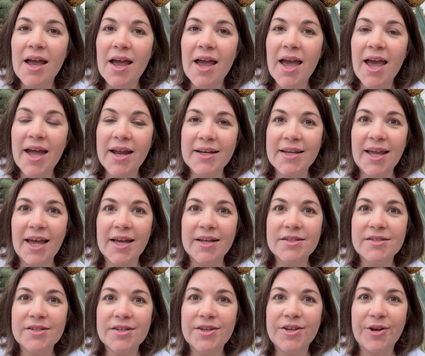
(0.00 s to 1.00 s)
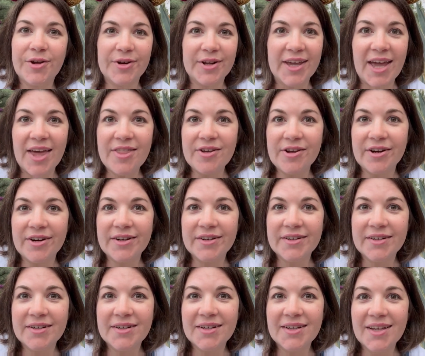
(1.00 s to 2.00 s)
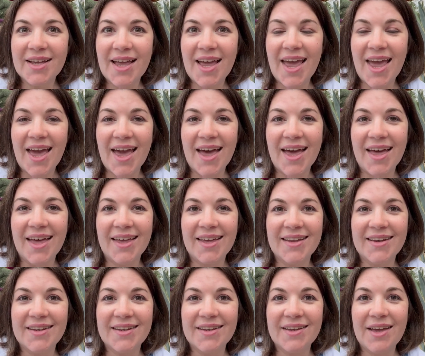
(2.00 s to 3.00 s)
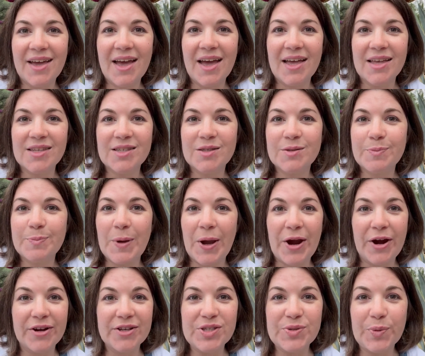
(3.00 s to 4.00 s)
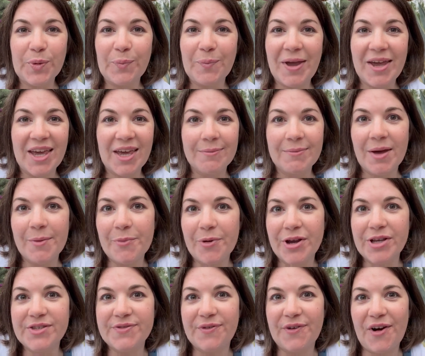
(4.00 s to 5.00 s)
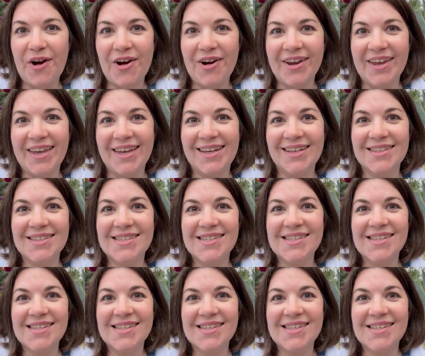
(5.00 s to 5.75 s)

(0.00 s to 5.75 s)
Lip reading: And yet, you're together. And as parents, we're making memories for our kids.